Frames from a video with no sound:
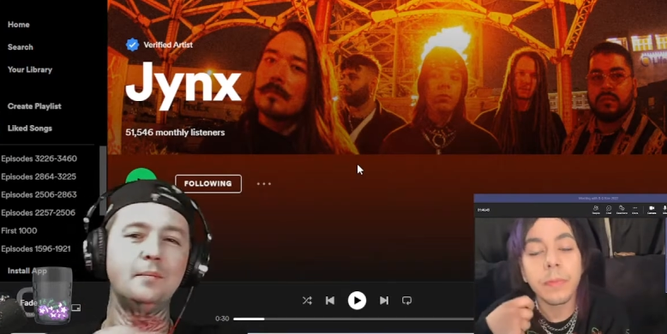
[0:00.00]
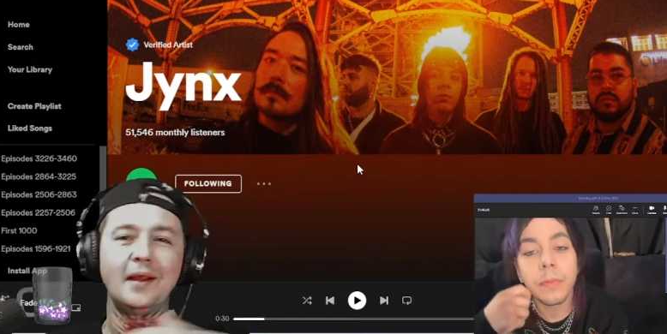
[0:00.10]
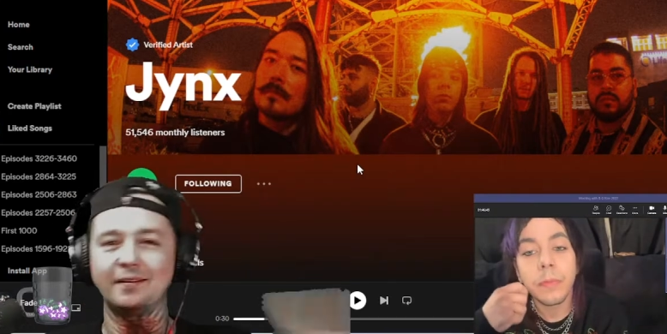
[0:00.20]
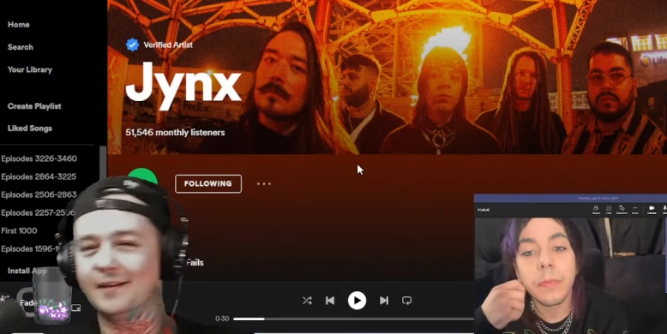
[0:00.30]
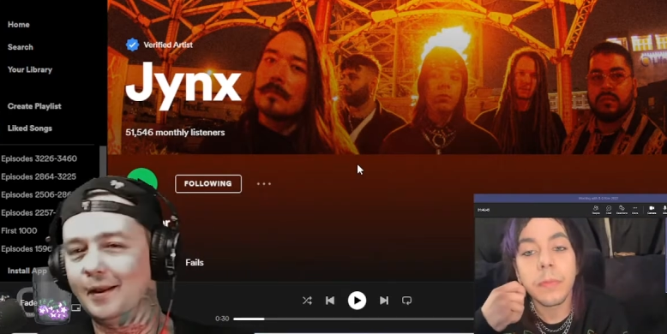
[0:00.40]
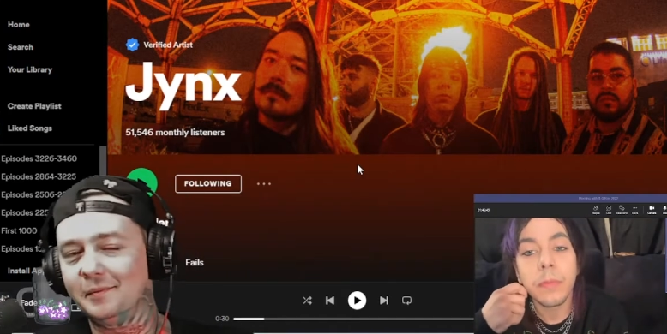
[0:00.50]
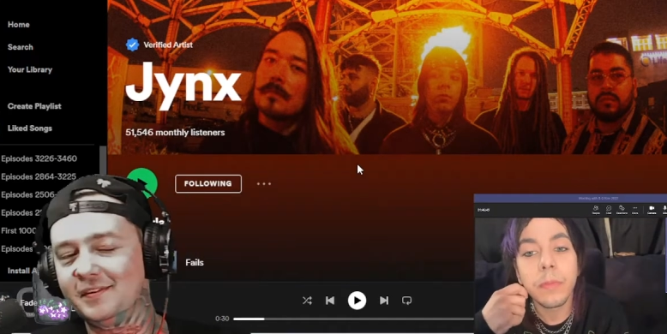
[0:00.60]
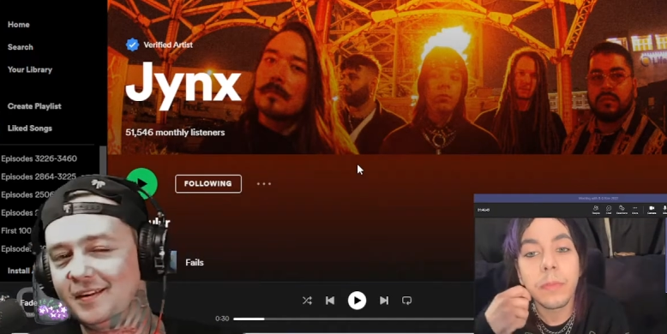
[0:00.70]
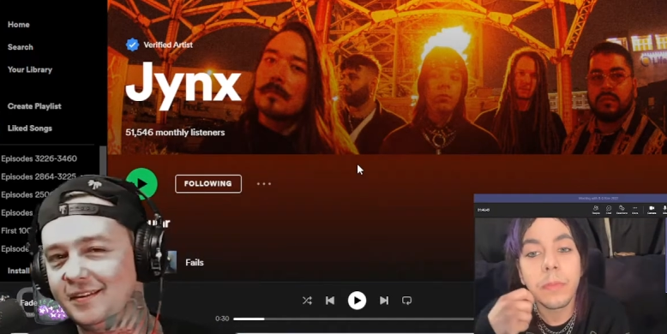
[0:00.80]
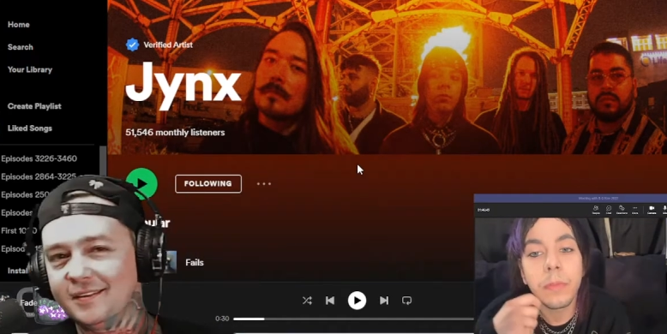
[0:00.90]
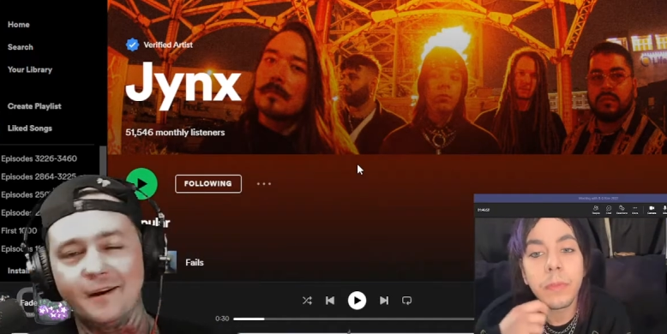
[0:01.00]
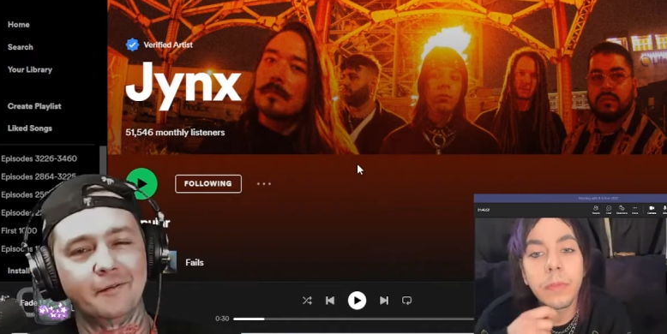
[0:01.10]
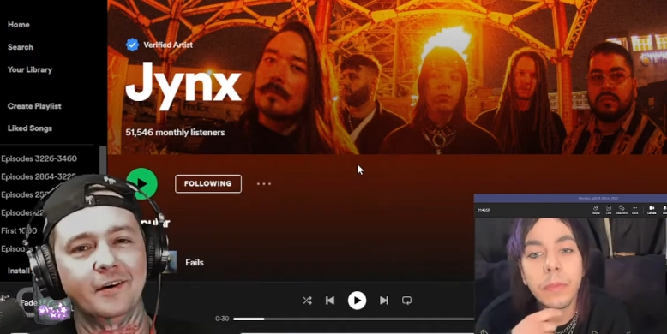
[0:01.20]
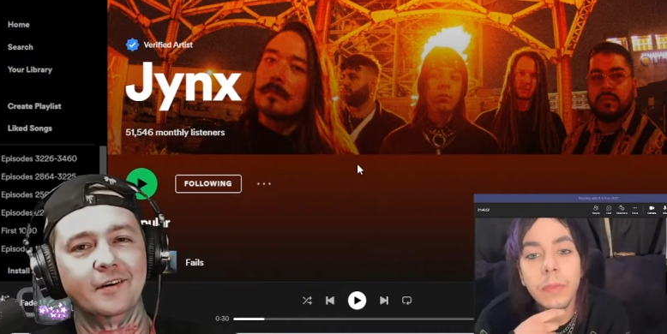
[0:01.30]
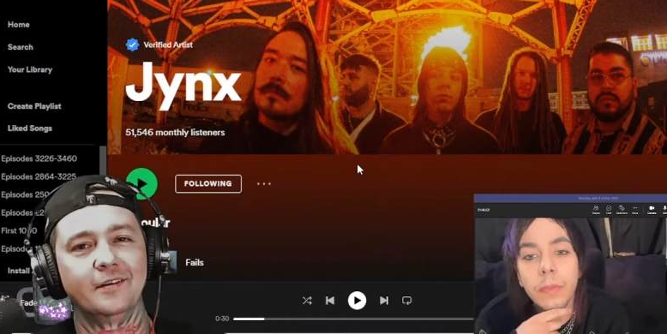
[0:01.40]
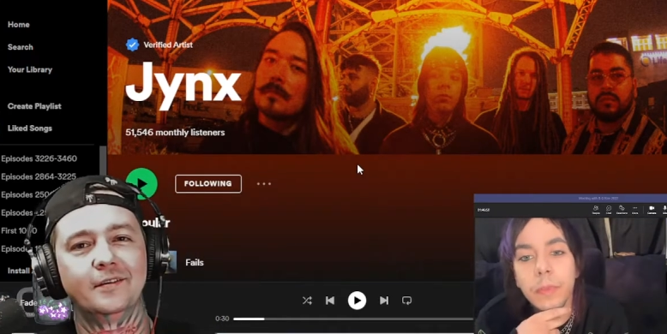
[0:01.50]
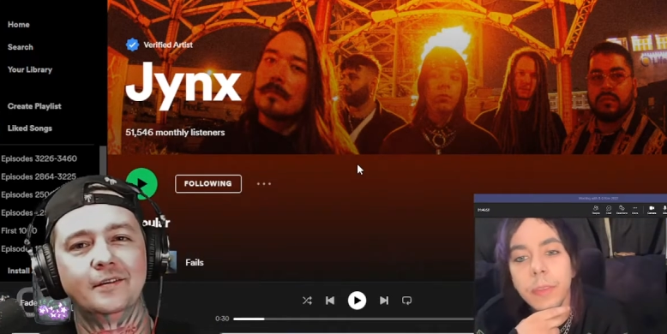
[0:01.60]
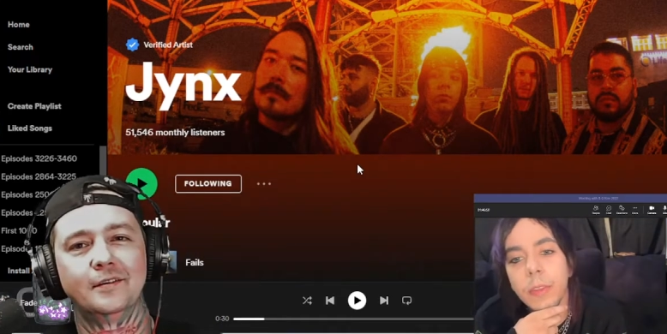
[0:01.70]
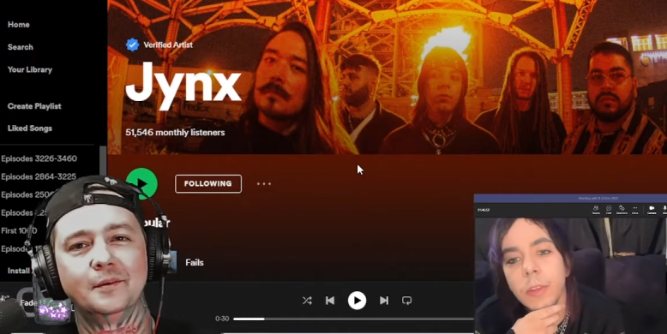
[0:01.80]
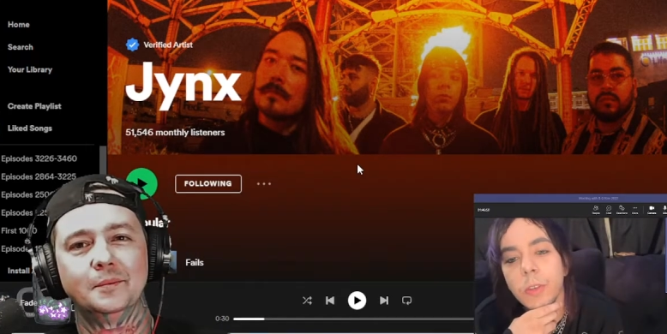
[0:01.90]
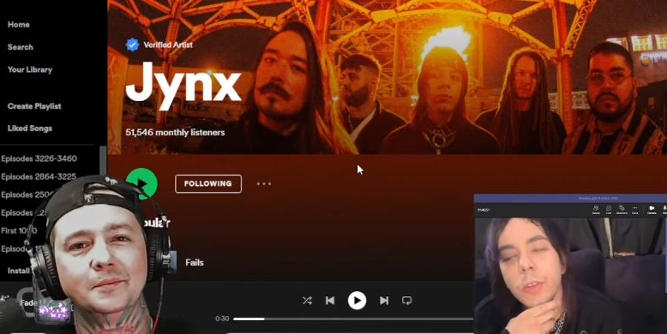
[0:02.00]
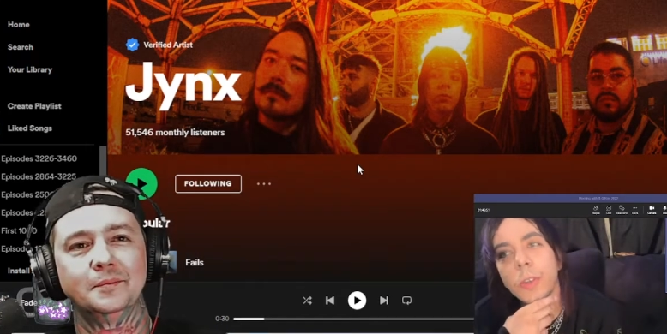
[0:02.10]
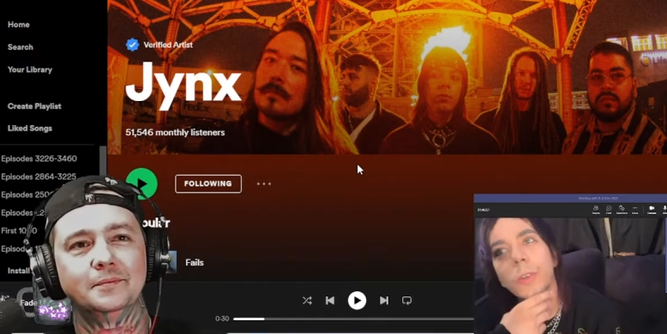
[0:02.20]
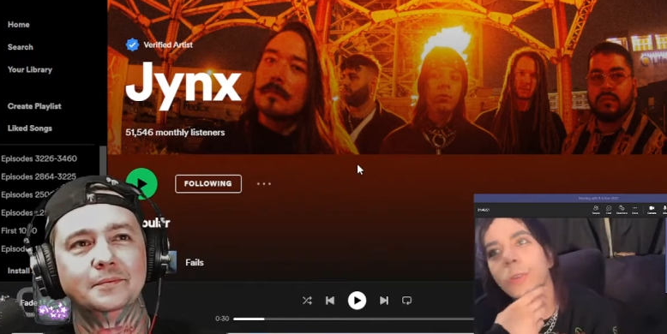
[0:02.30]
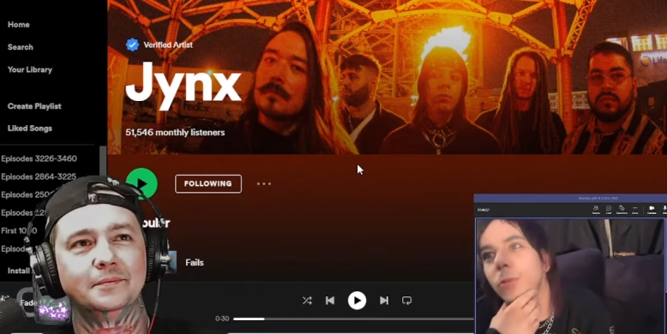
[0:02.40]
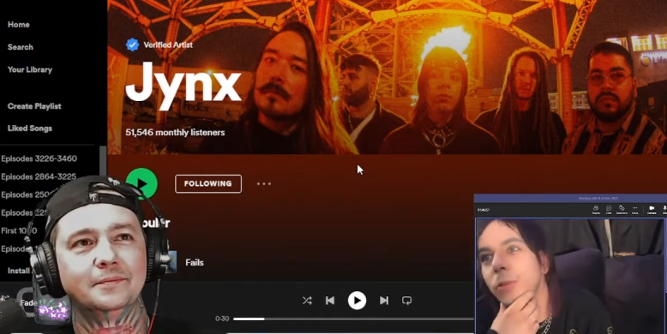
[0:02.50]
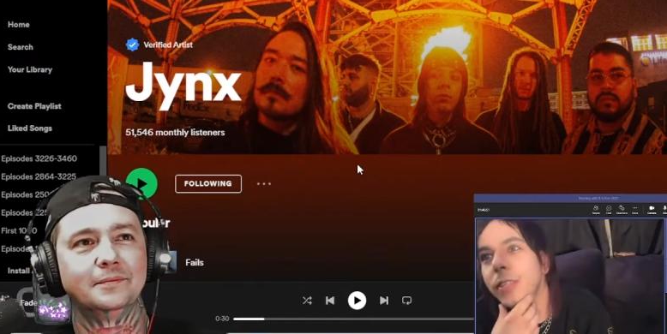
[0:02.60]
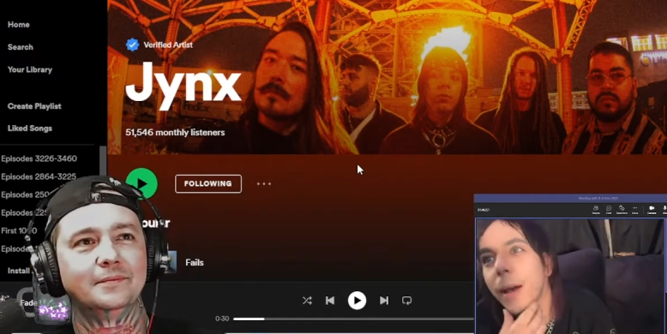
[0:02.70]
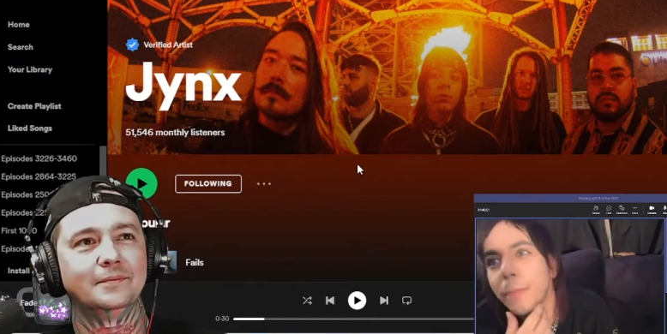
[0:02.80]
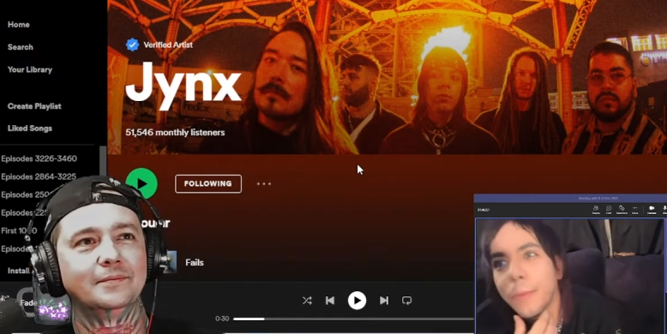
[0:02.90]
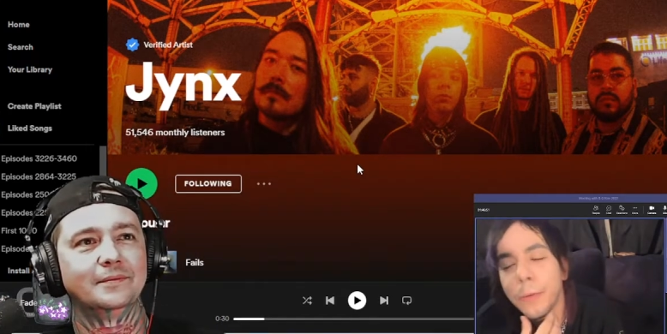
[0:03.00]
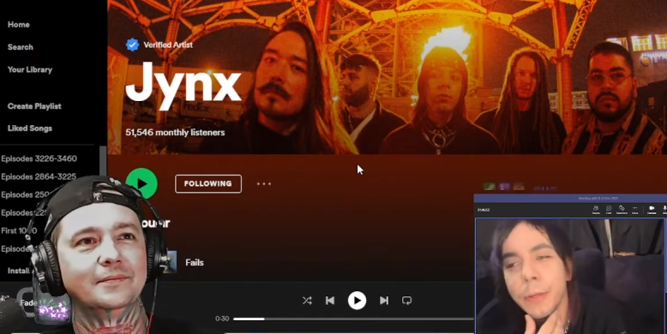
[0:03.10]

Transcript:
Speaker 1: best MCs ever?
Speaker 2: Ooh, top